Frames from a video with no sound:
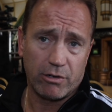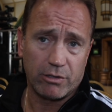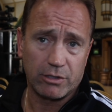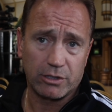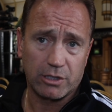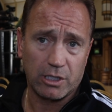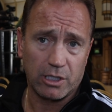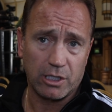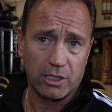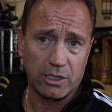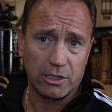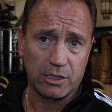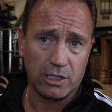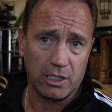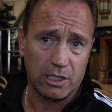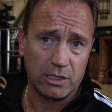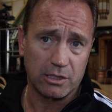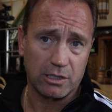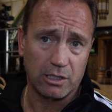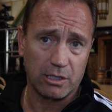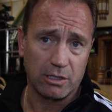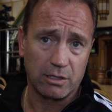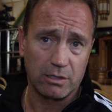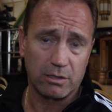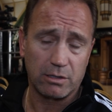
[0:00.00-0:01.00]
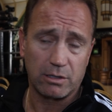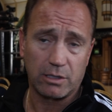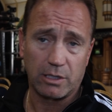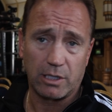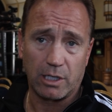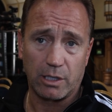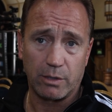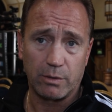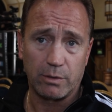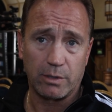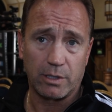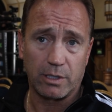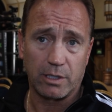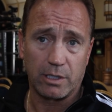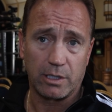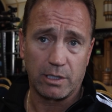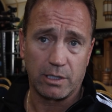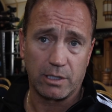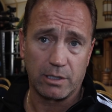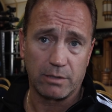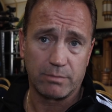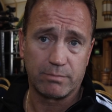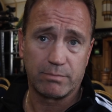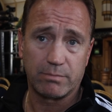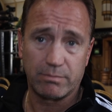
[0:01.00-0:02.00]
as a you know
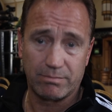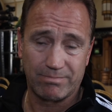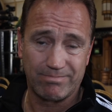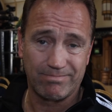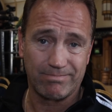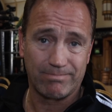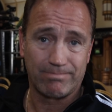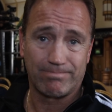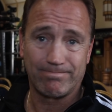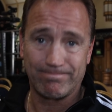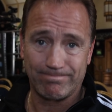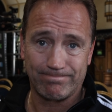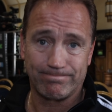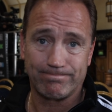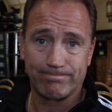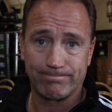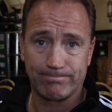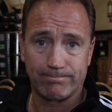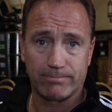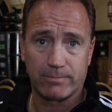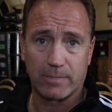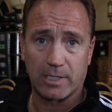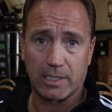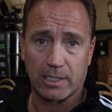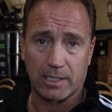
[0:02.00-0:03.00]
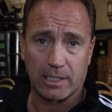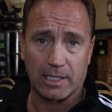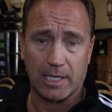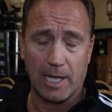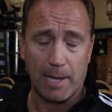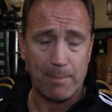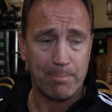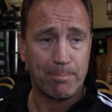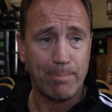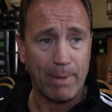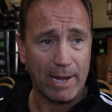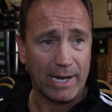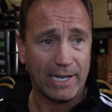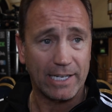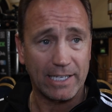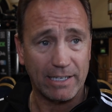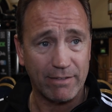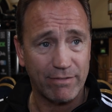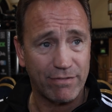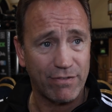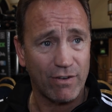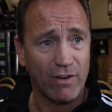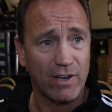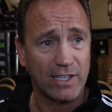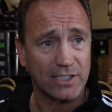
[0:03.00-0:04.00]
a
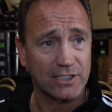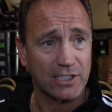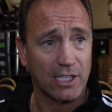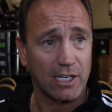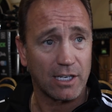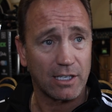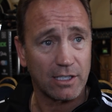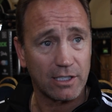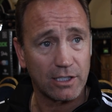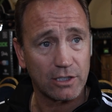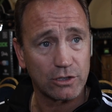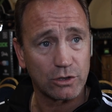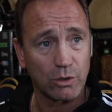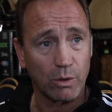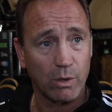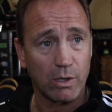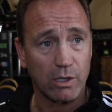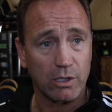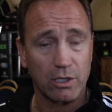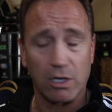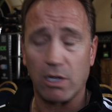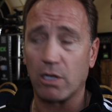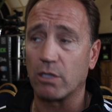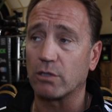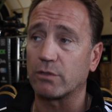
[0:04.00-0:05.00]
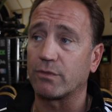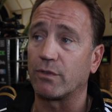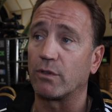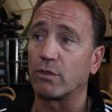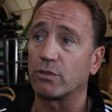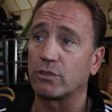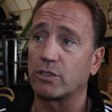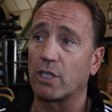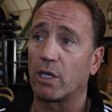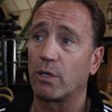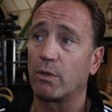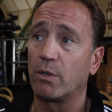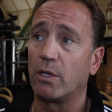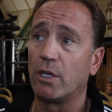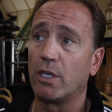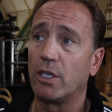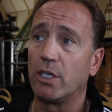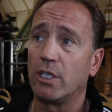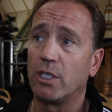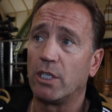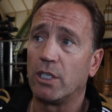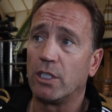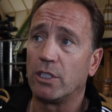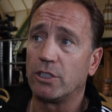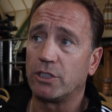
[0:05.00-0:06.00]
campaigning fighter. That's all I can ask for. So
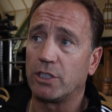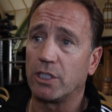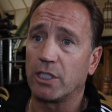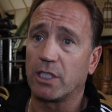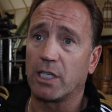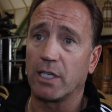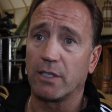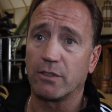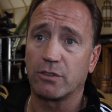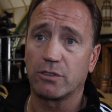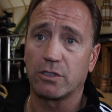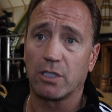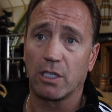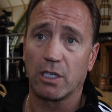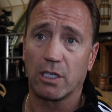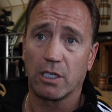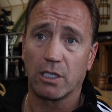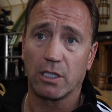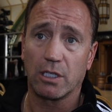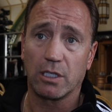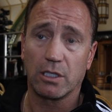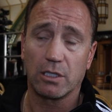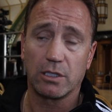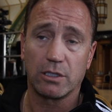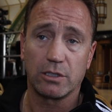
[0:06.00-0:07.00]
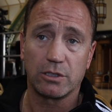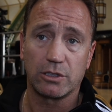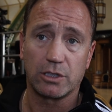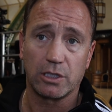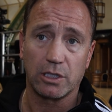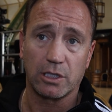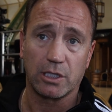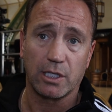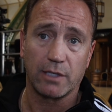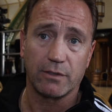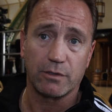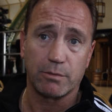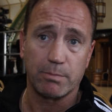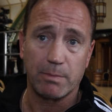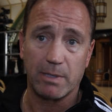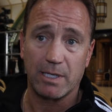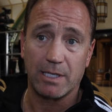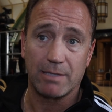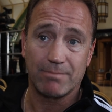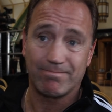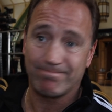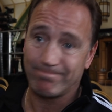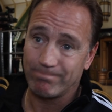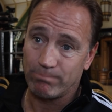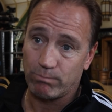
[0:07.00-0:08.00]
she gives
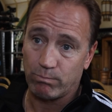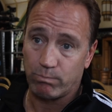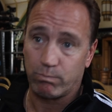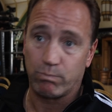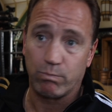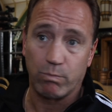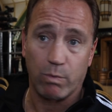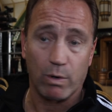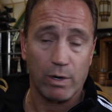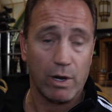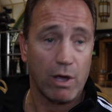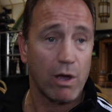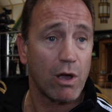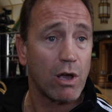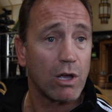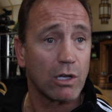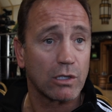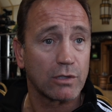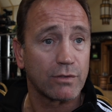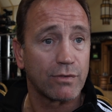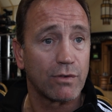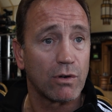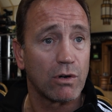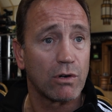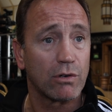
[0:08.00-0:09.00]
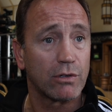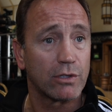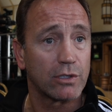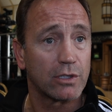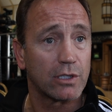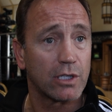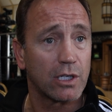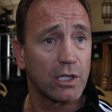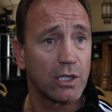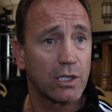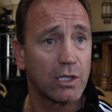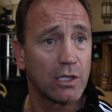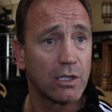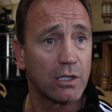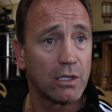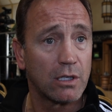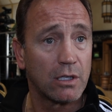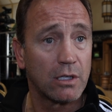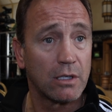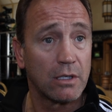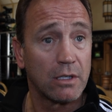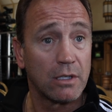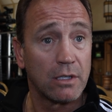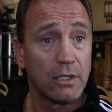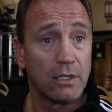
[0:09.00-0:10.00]
me what I ask for, and
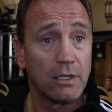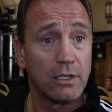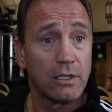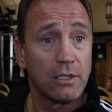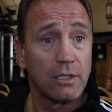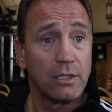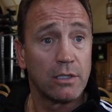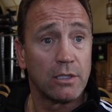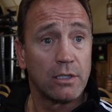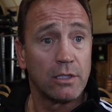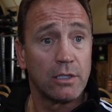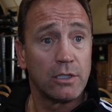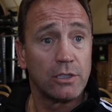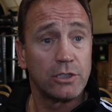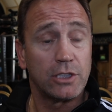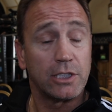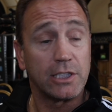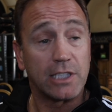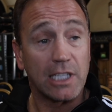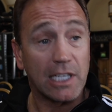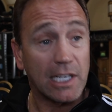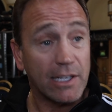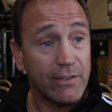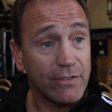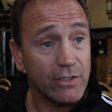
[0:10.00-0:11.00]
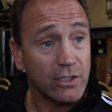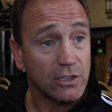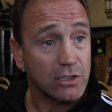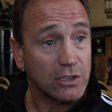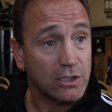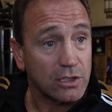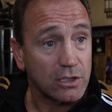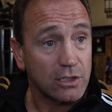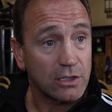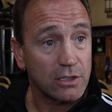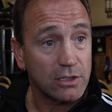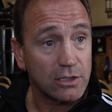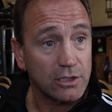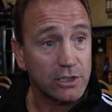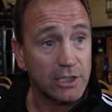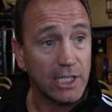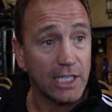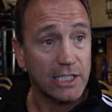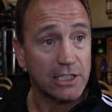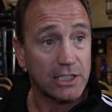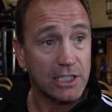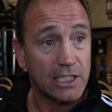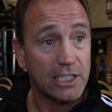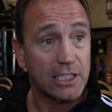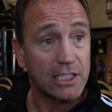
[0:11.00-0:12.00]
she delivers. She
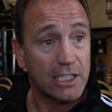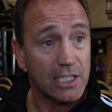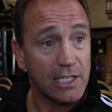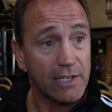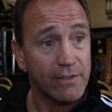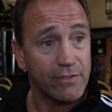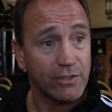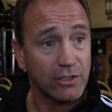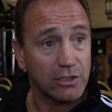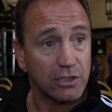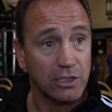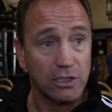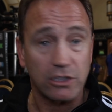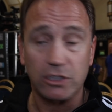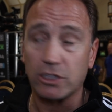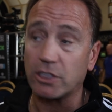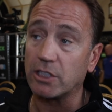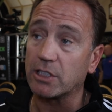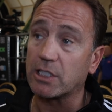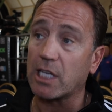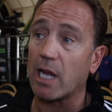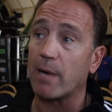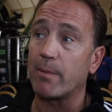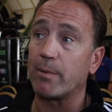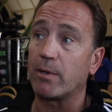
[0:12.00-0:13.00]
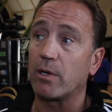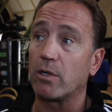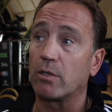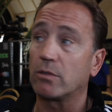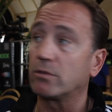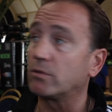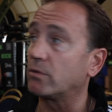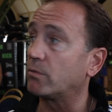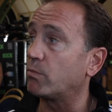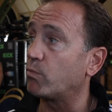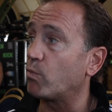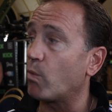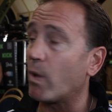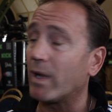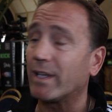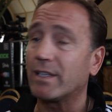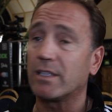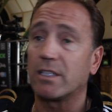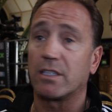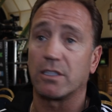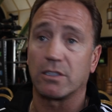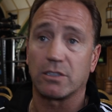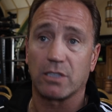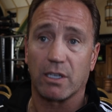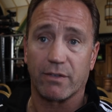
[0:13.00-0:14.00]
actually delivers, and she's coming on
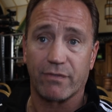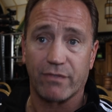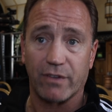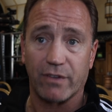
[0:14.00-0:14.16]
wonders, I